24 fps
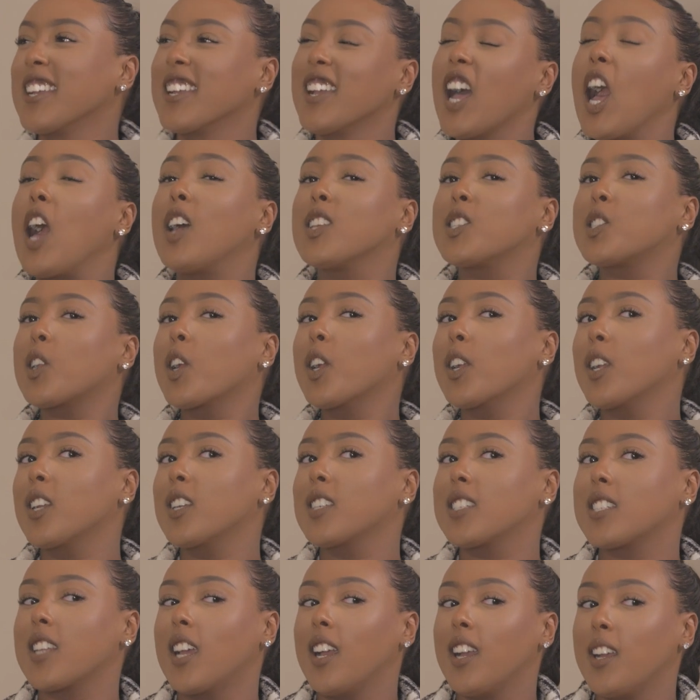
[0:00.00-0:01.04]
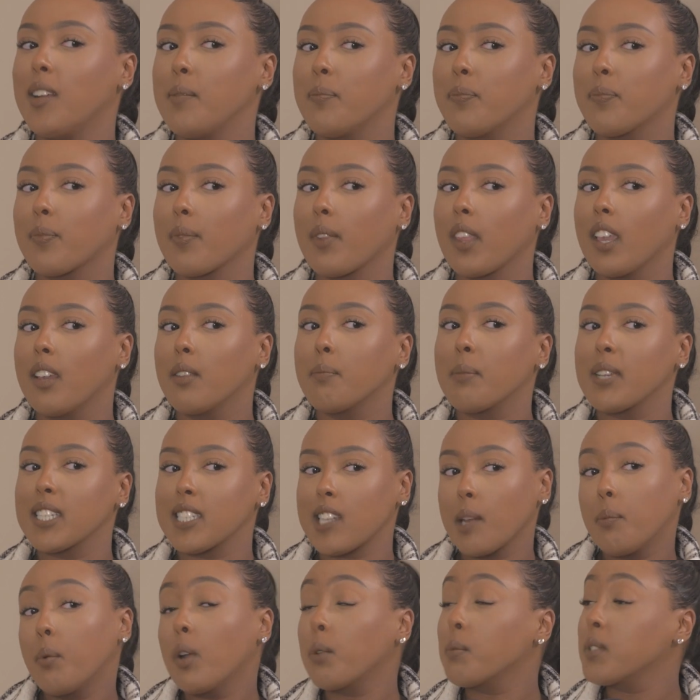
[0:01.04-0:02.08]
I'll start. My
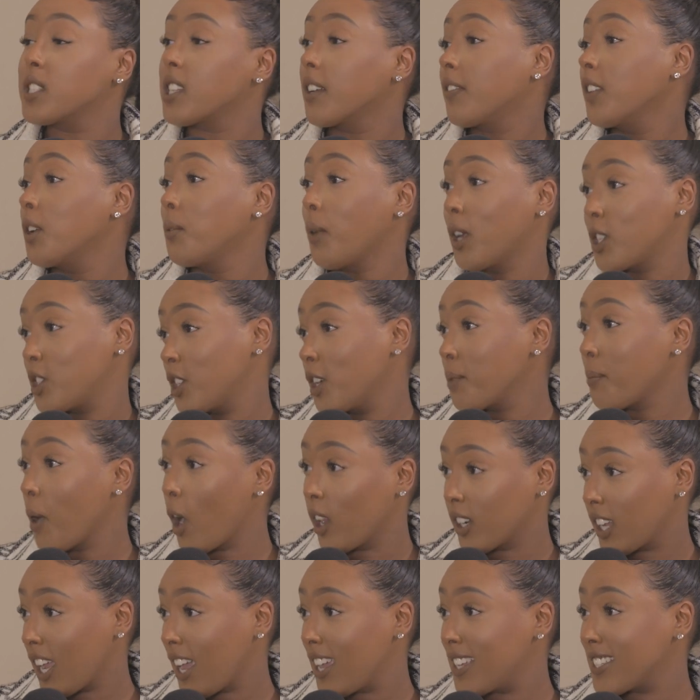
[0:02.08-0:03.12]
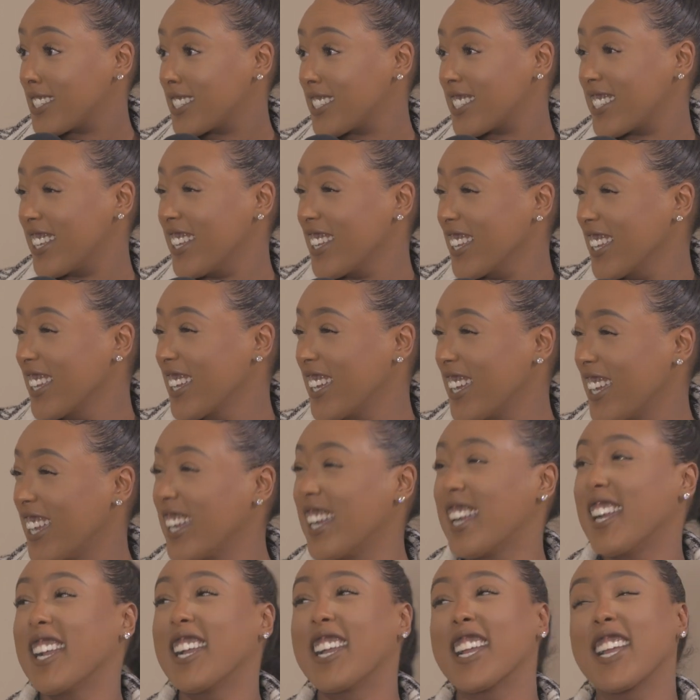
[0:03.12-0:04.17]
step one was definitely watching your podcasts.
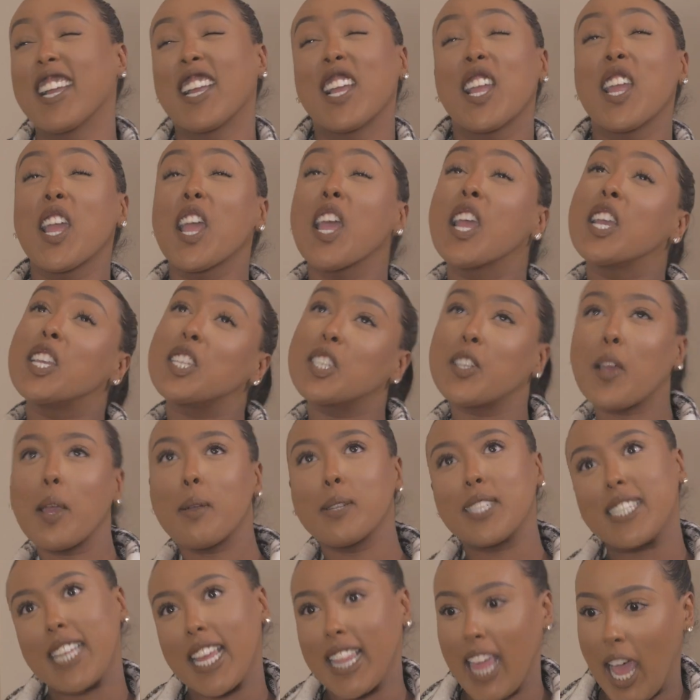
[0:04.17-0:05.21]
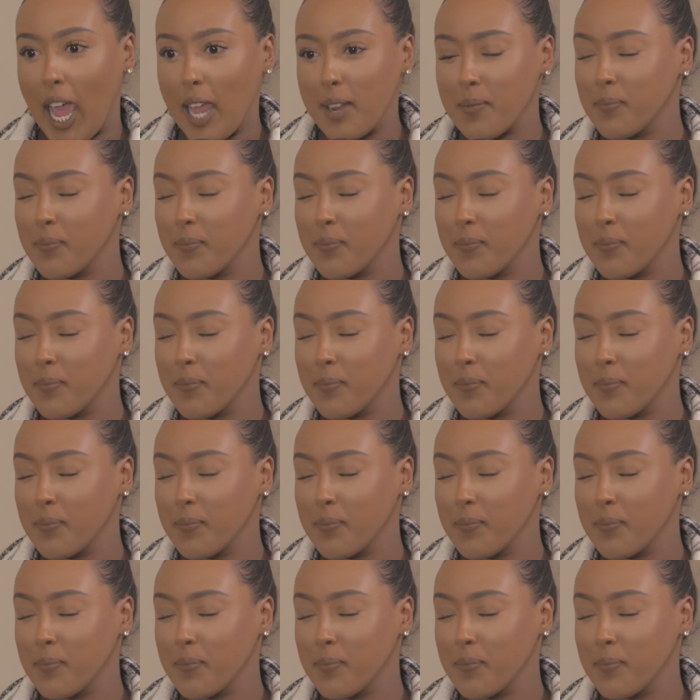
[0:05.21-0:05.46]
So I would say that.